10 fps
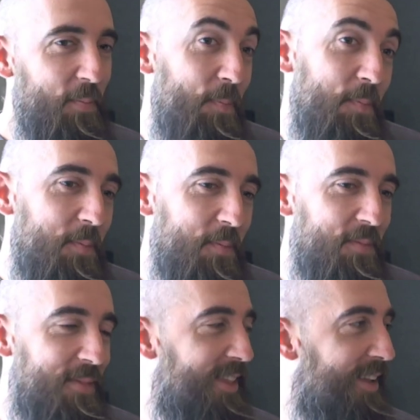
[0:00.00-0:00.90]

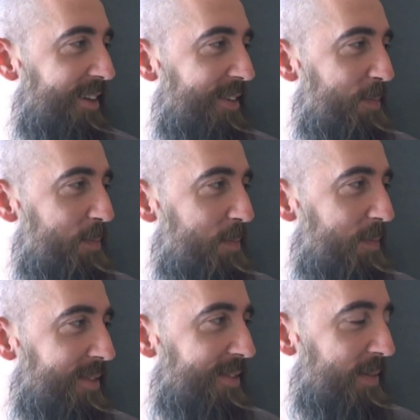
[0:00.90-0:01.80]

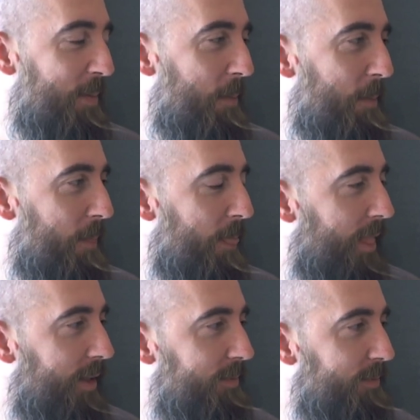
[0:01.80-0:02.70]

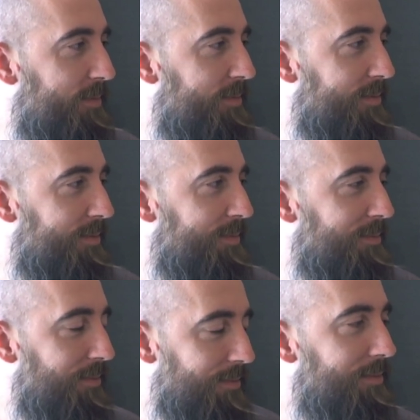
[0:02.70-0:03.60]

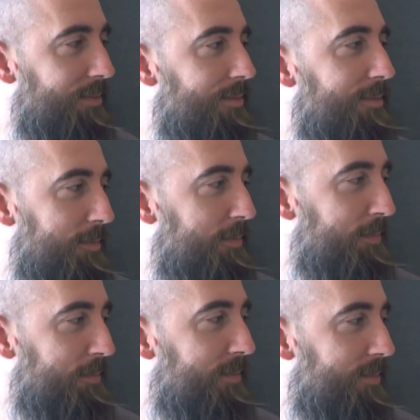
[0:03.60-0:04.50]

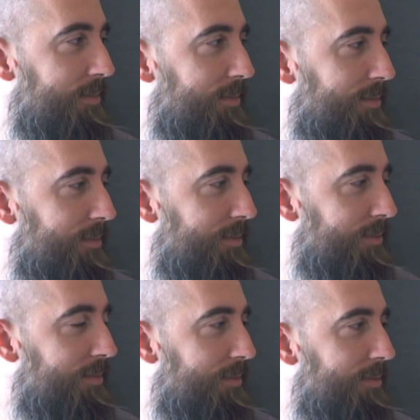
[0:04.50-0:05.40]

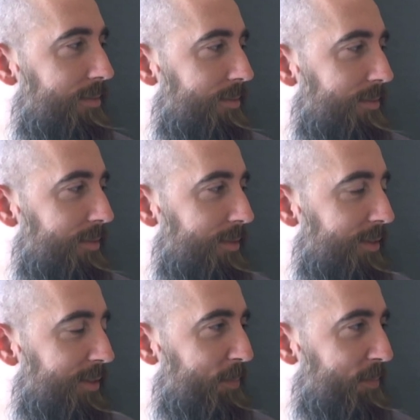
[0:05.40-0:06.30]

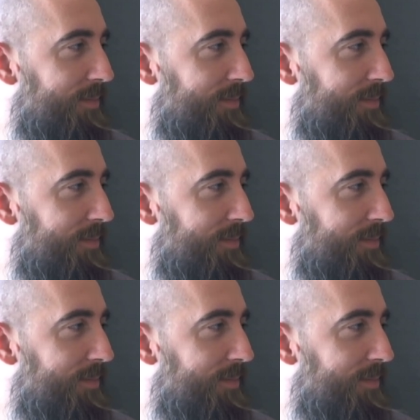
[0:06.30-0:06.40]
(not speaking)